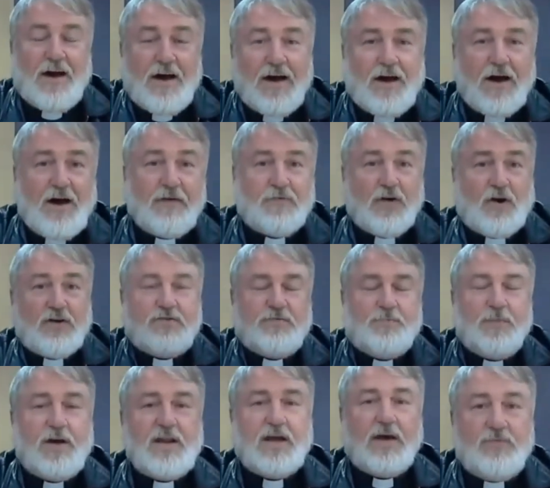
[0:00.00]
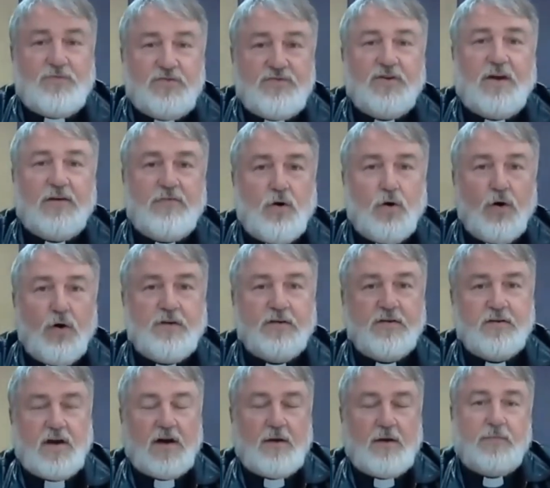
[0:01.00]
Hi folks, my name's Jeff Hoyt
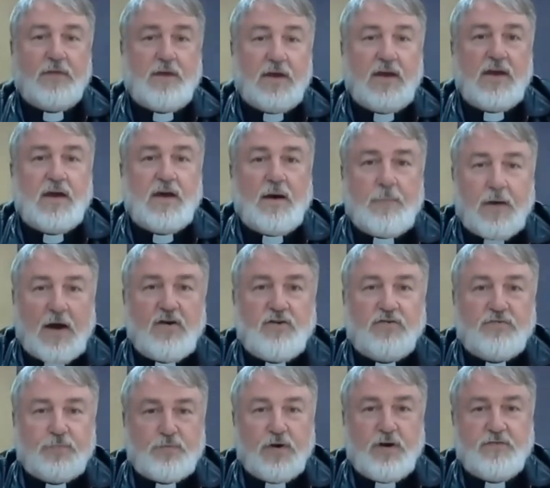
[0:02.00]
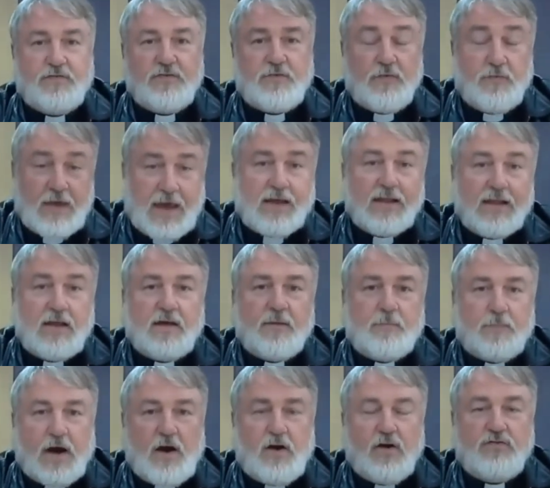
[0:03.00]
and I'm the parish priest of the
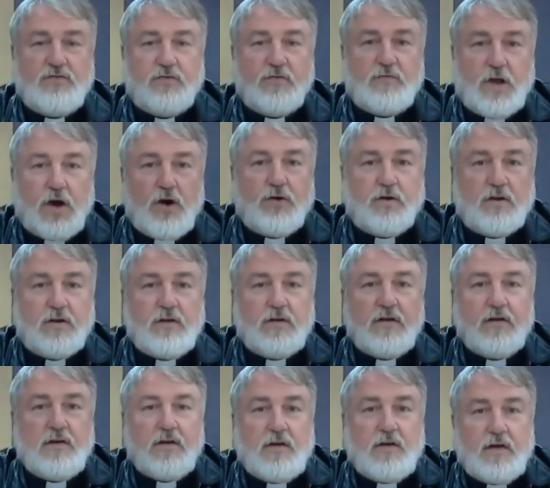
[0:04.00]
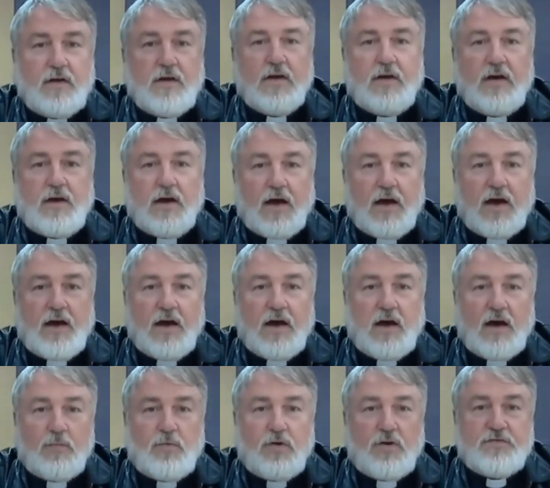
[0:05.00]
Anglican parish of Logan.
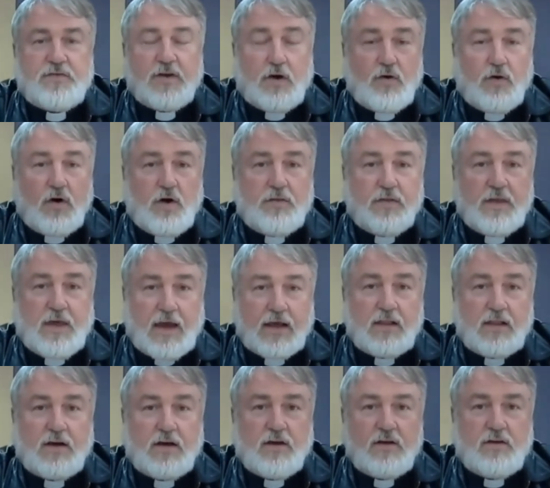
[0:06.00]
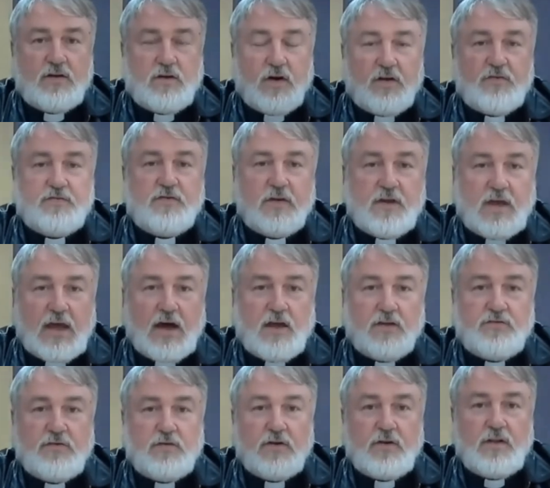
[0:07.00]
I'm also on the Anglican Diocesan
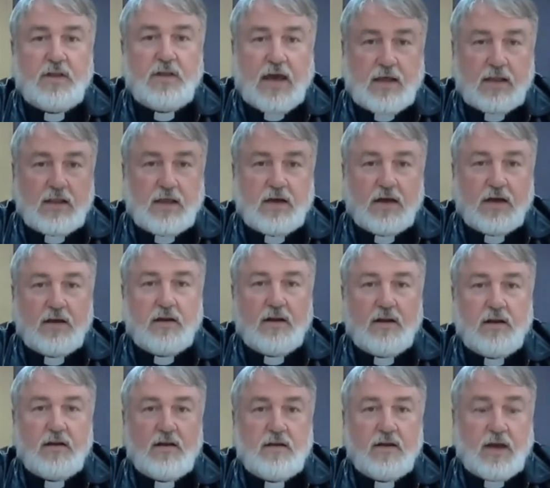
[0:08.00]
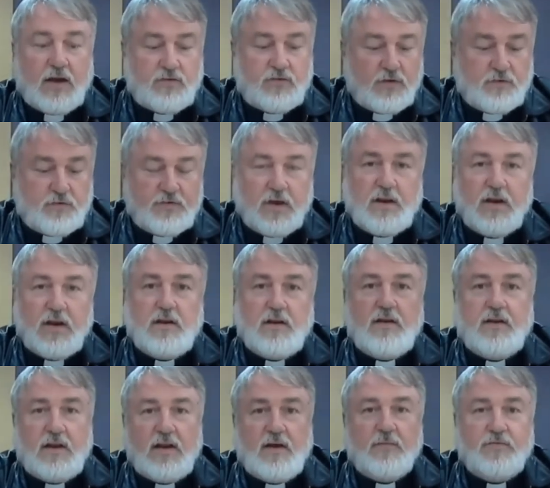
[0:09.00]
Council, the Anglican National Synod,
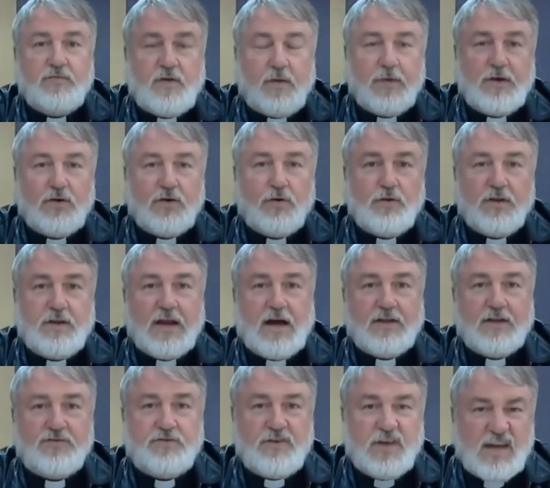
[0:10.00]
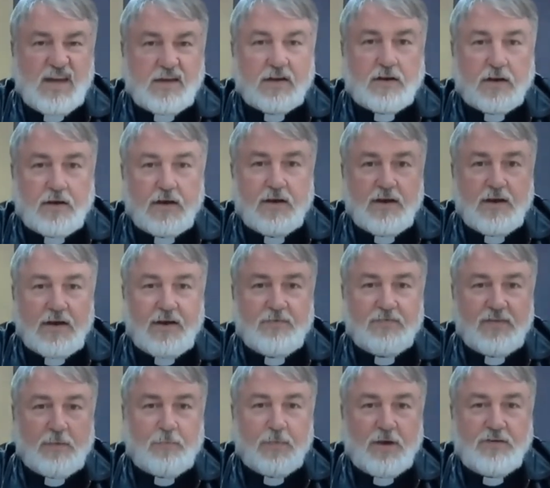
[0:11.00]
and I'm something called an archdeacon, if
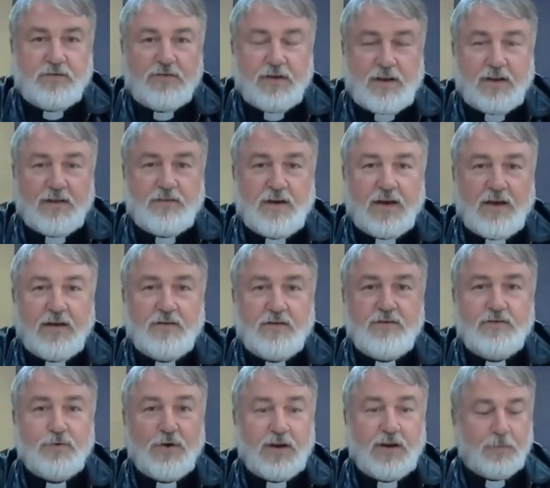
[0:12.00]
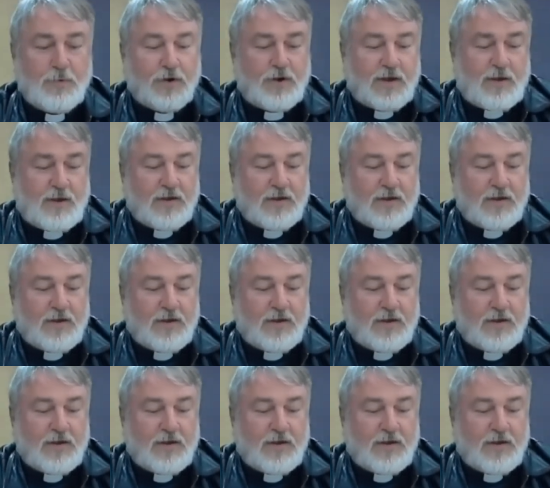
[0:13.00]
that means anything to anybody.